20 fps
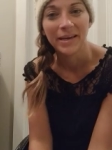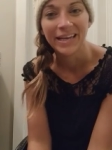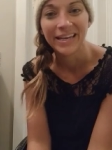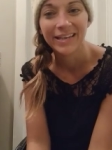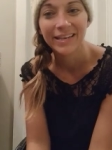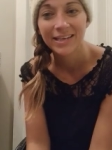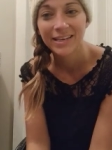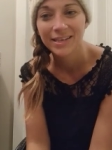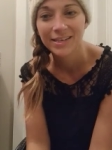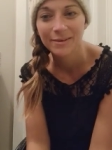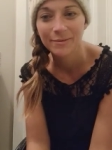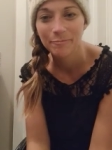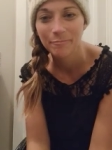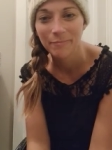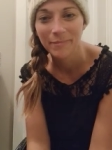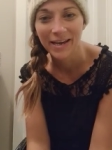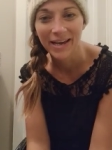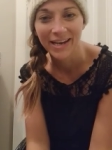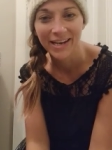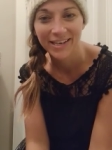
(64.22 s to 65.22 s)

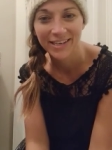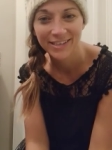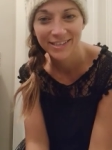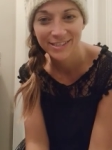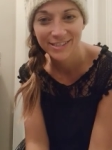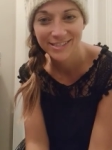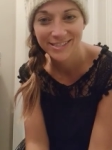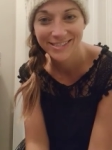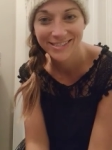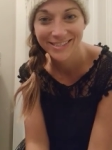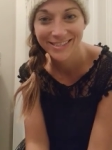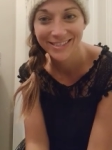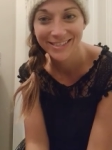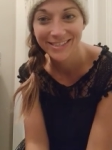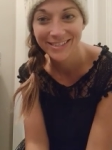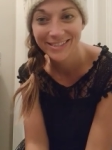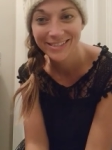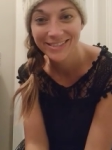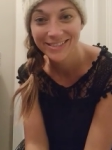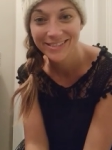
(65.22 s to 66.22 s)
bacon mac and
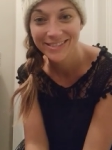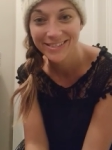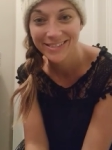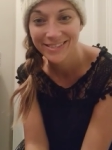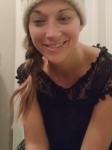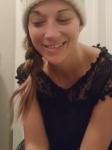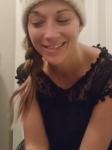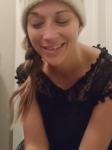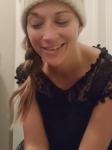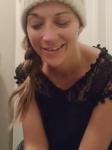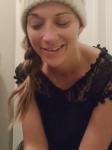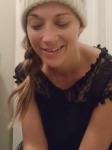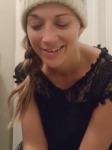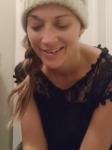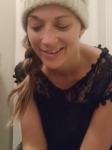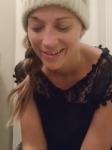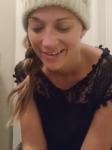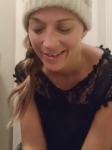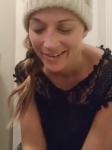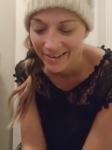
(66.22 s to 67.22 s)
cheese
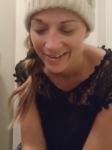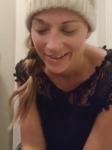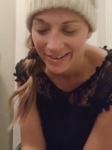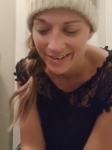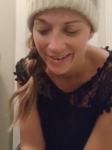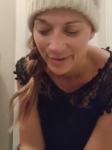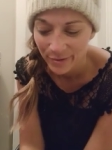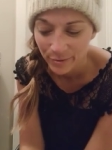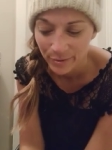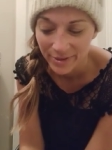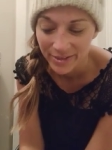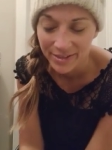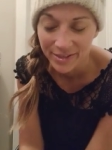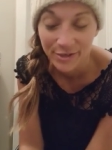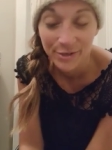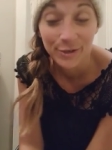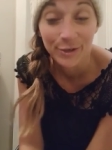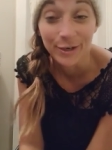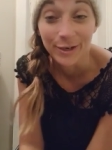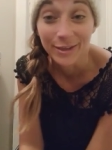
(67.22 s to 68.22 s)

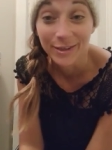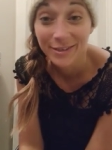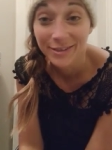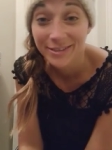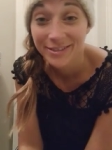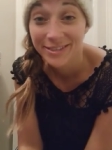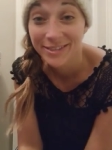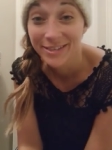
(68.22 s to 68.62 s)
with garlic